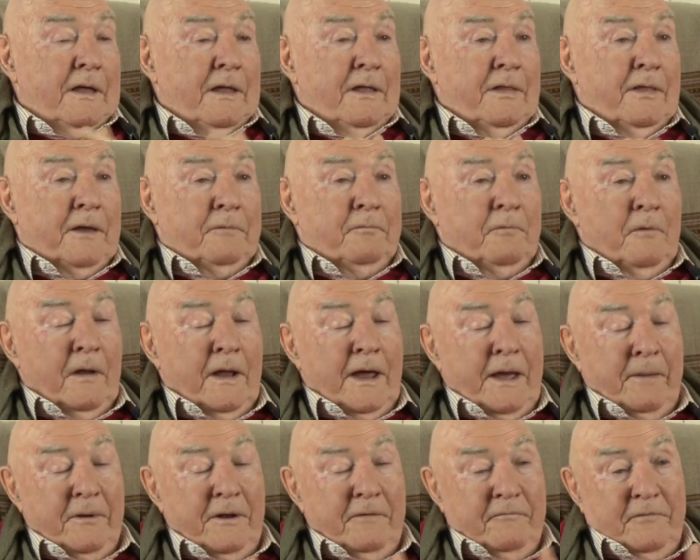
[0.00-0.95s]
That will
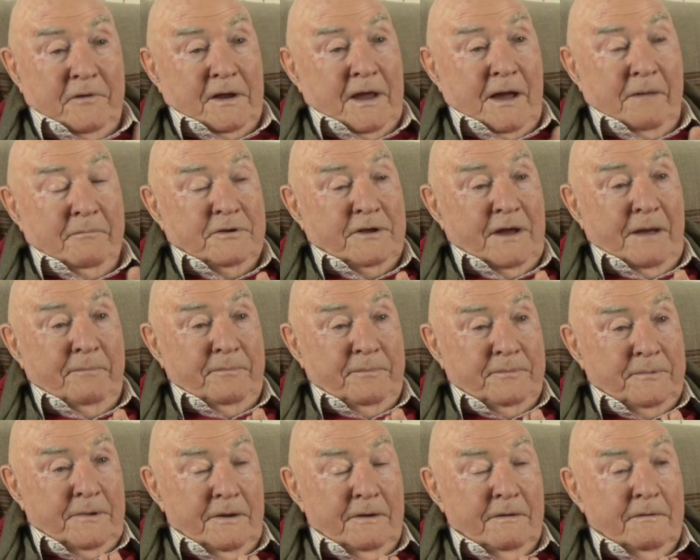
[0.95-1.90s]
happen if it comes up
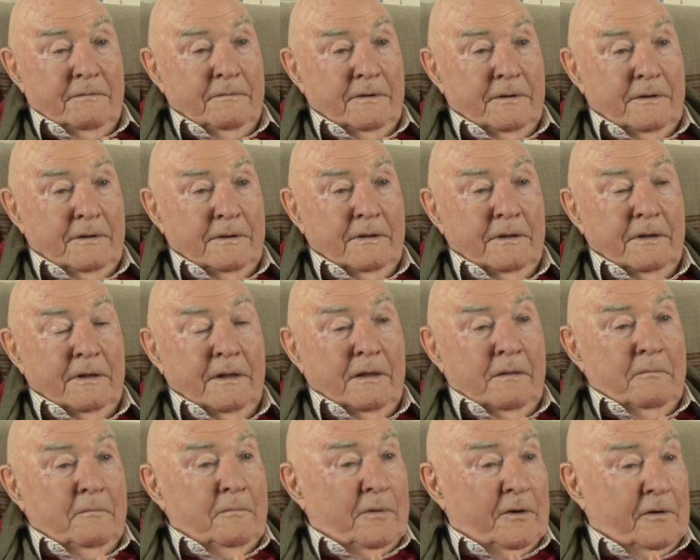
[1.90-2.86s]
too.
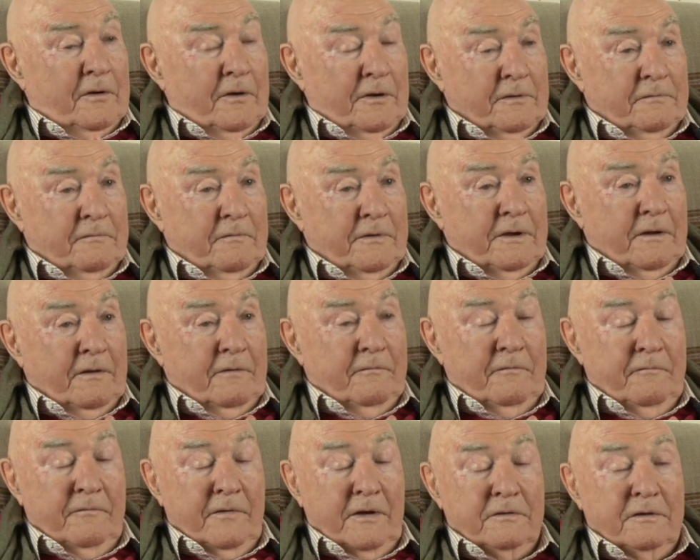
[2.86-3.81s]
Because when you
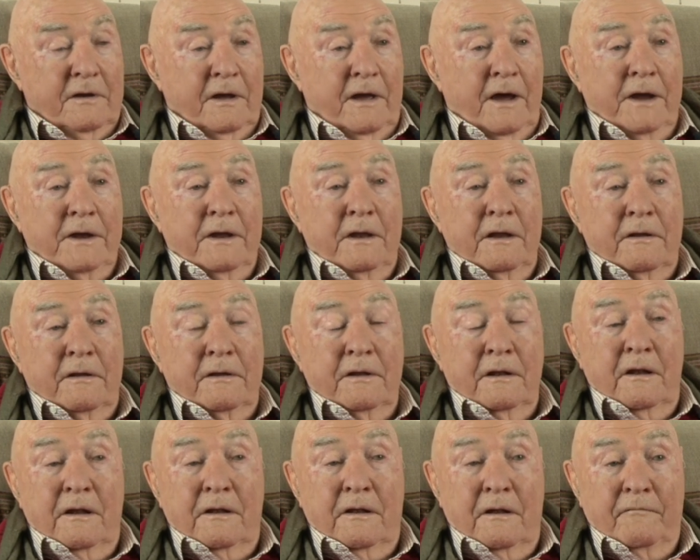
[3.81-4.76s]
investigate,
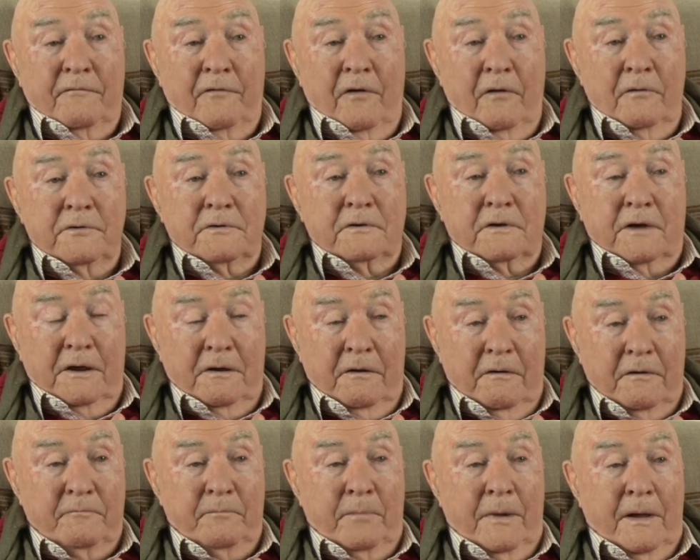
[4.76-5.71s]
the false
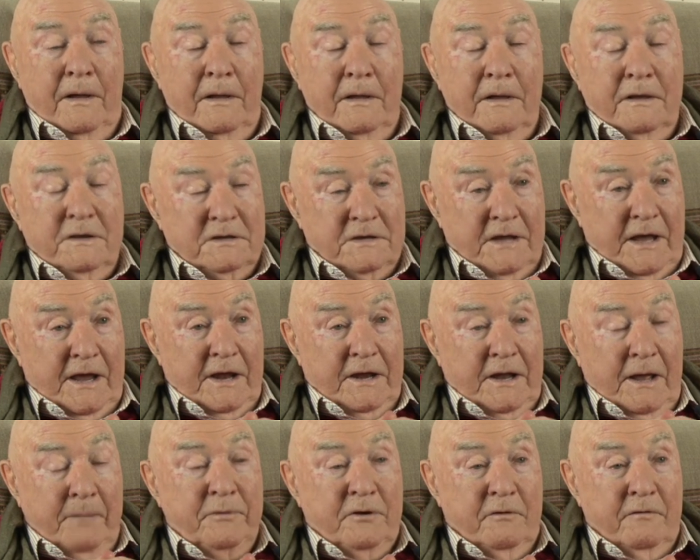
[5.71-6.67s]
cannot stand
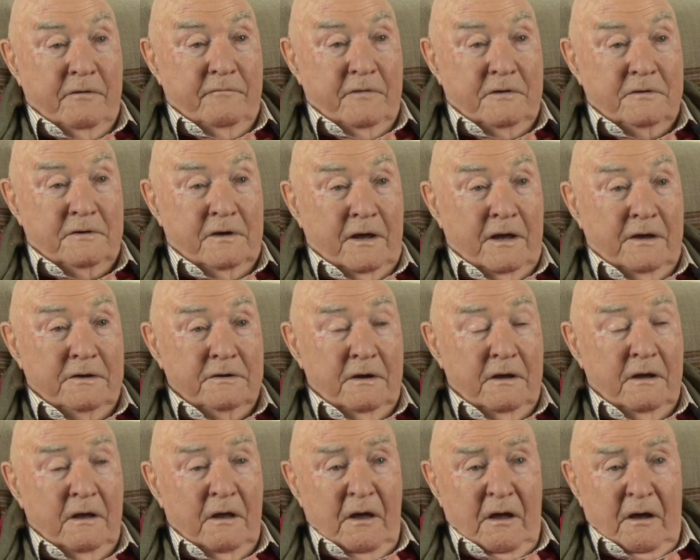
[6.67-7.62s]
up to investigation.
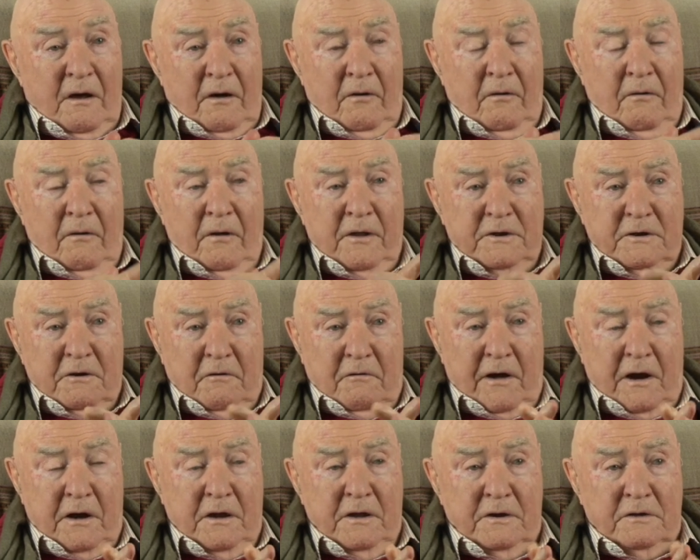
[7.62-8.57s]
All these
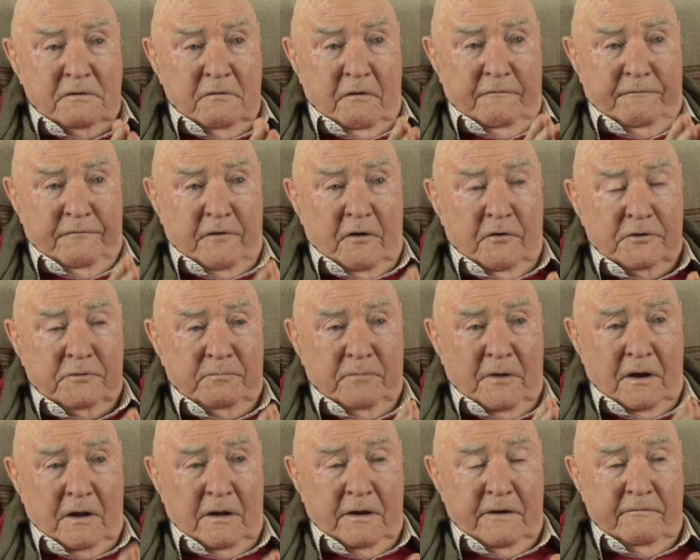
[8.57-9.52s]
erroneous or false
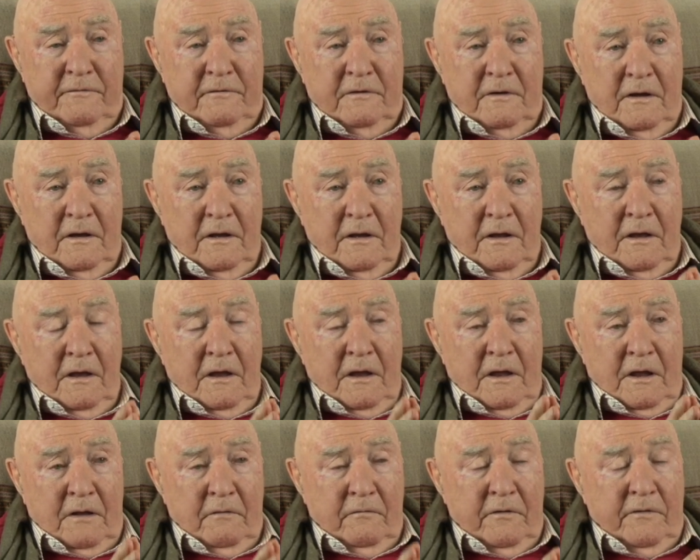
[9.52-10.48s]
beliefs
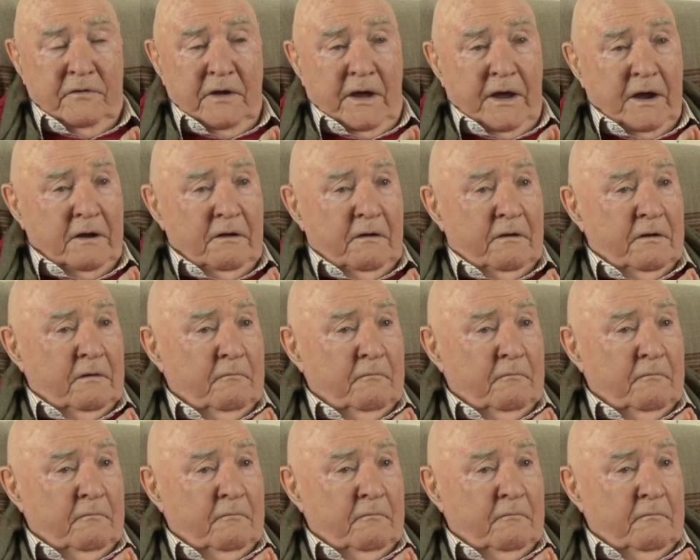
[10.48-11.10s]
we've taken on